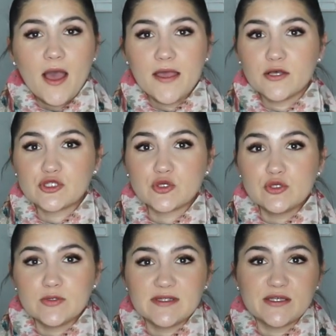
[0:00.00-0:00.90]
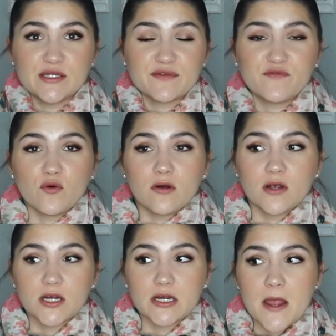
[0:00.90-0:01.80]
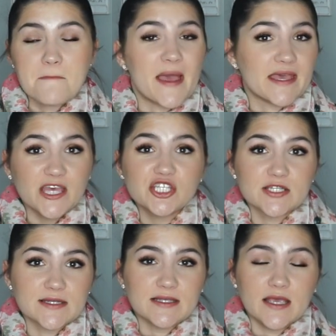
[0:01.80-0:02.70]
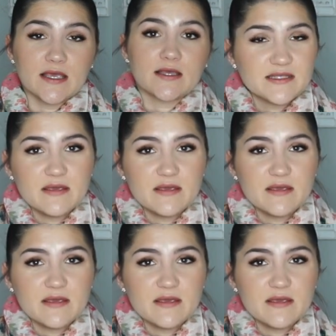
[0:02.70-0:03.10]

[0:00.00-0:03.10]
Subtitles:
I also use these for my kitchen sink.